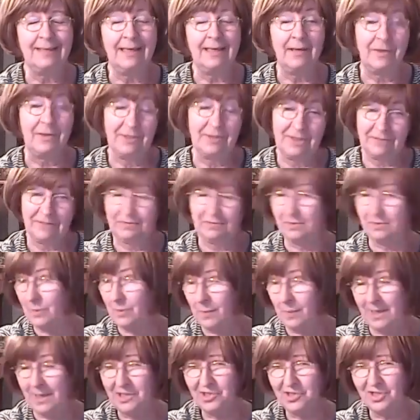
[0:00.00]
and answer for the
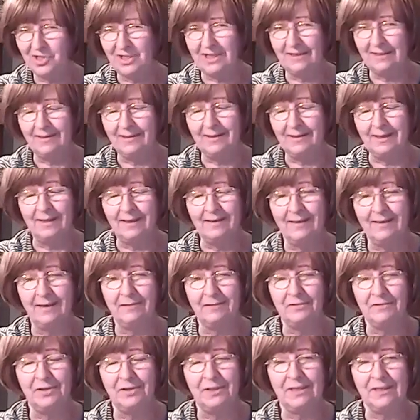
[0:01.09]
question
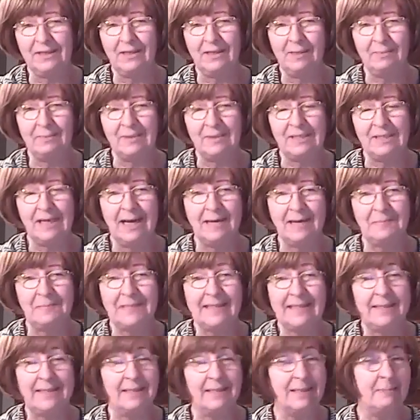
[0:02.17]
I've heard a couple of times.
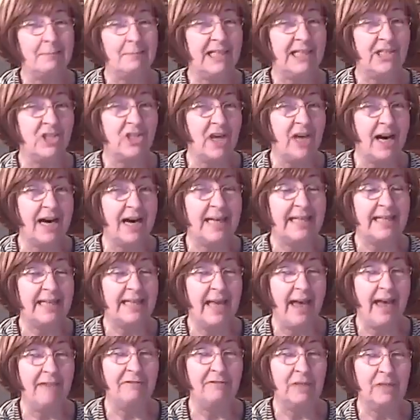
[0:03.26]
Does my child
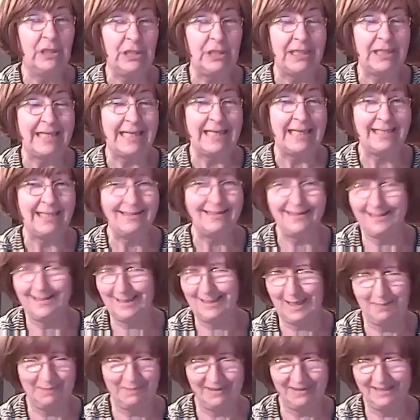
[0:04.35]
have learning
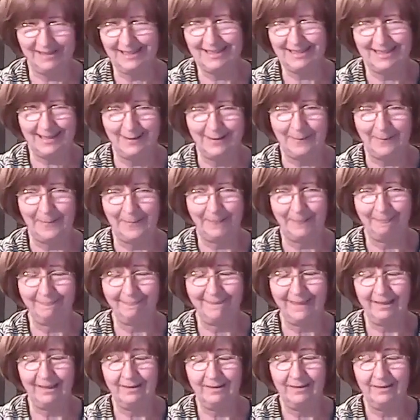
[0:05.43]
disability?
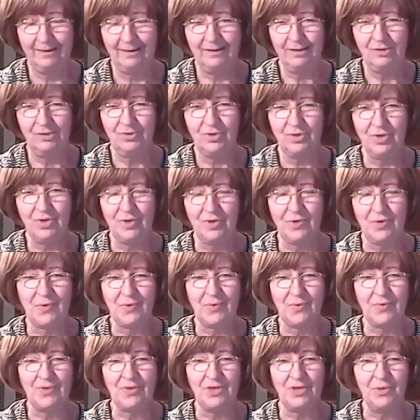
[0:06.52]

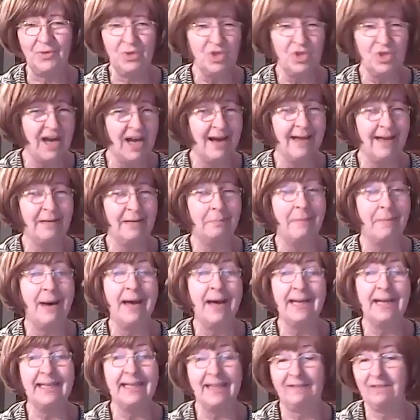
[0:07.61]
So your child
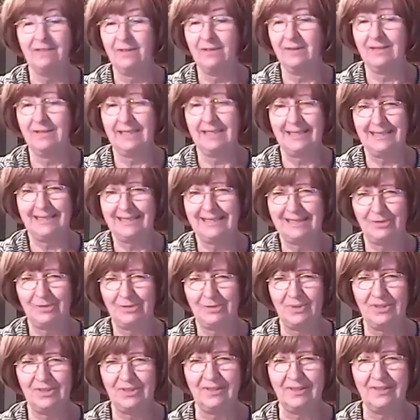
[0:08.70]
might have a learning
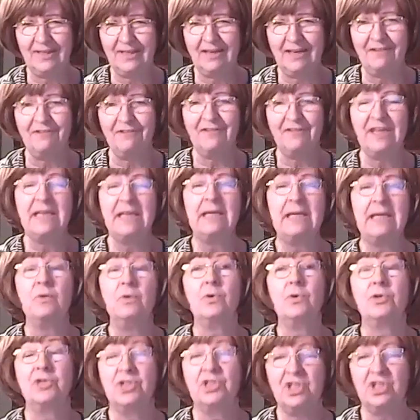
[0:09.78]
disorder if he
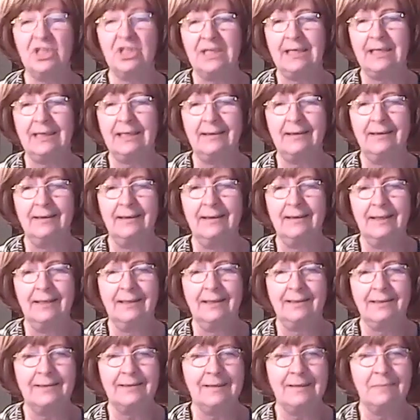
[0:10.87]
or she
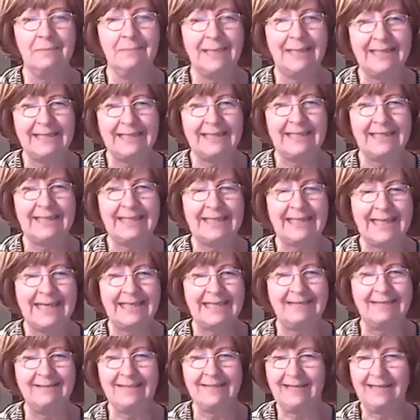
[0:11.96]
doesn't master
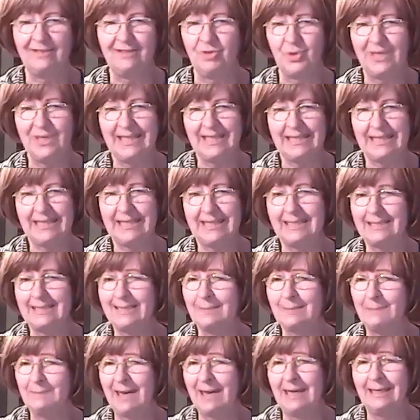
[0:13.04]
skills in reading,
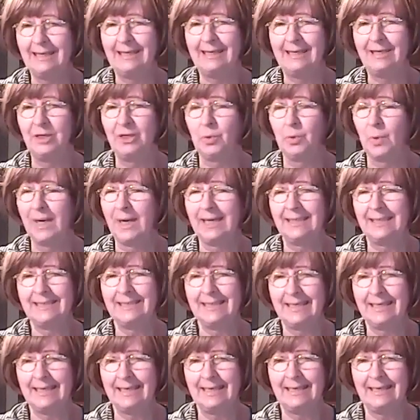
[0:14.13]
spelling,
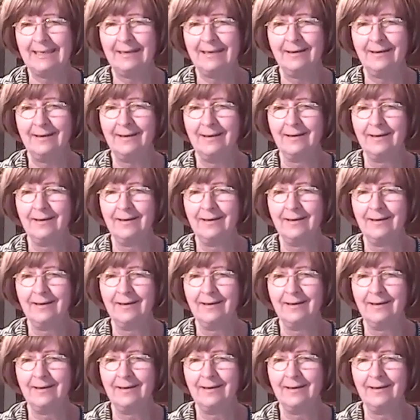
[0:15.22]
writing,